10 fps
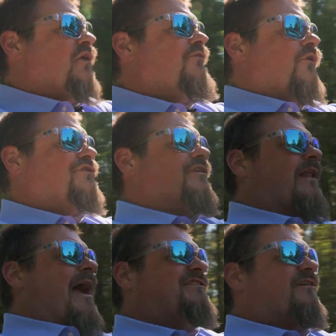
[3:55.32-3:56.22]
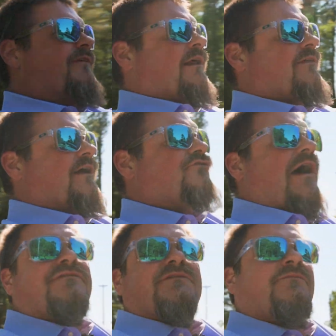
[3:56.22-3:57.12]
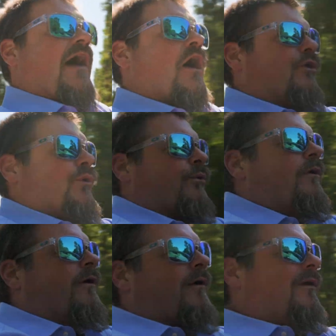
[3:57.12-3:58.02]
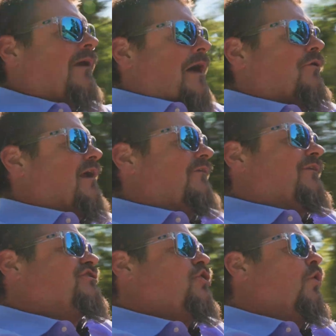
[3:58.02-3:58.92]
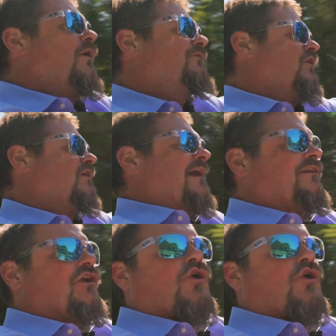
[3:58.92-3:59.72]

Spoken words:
First and last of anything, drive some value. I don't care if you're collecting